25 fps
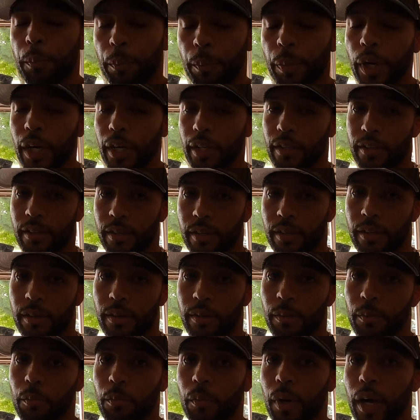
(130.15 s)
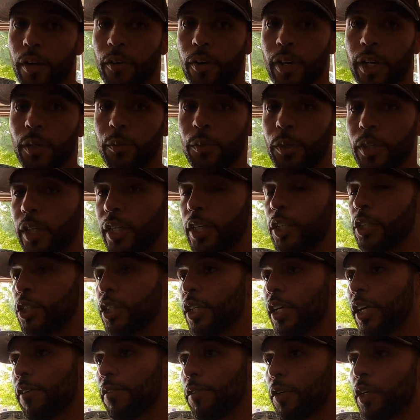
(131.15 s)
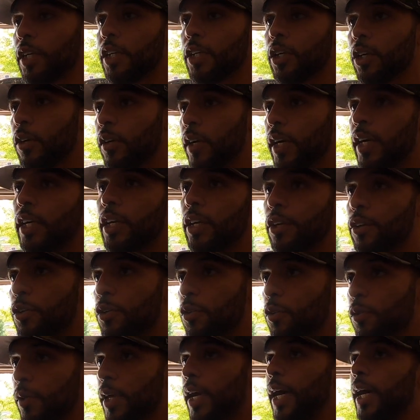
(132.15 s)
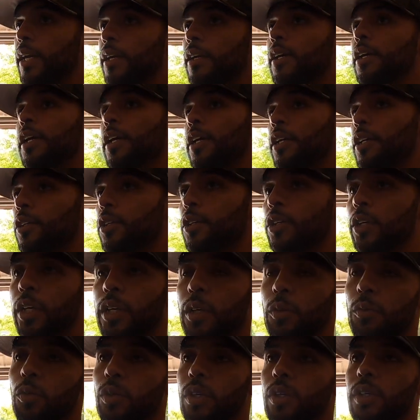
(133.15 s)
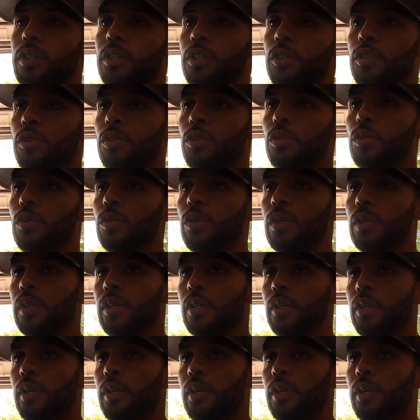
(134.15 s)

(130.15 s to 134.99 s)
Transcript: But my recommendation, if you're going to go ahead and do that, you're going to